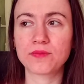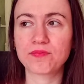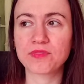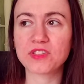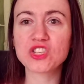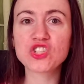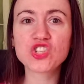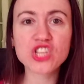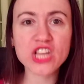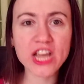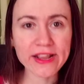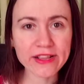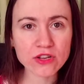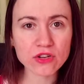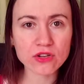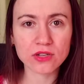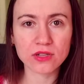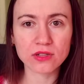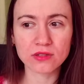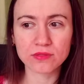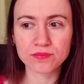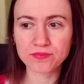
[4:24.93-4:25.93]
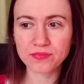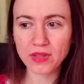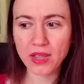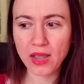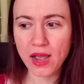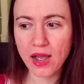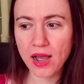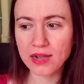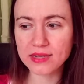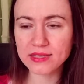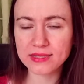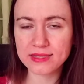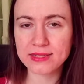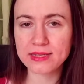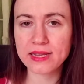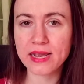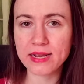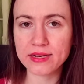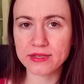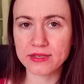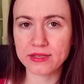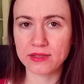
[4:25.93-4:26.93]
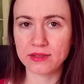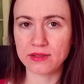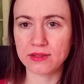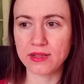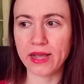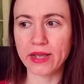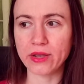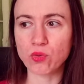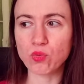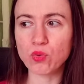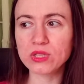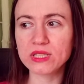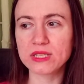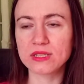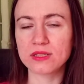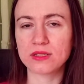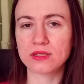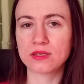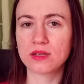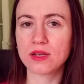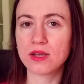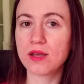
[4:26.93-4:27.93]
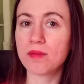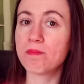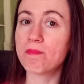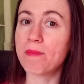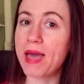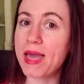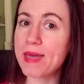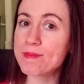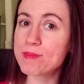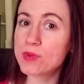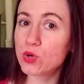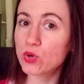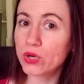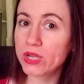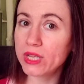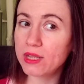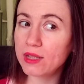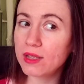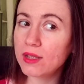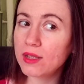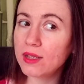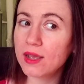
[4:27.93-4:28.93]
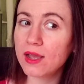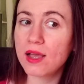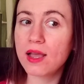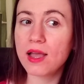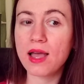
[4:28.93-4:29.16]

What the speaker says: general understanding, like what is memory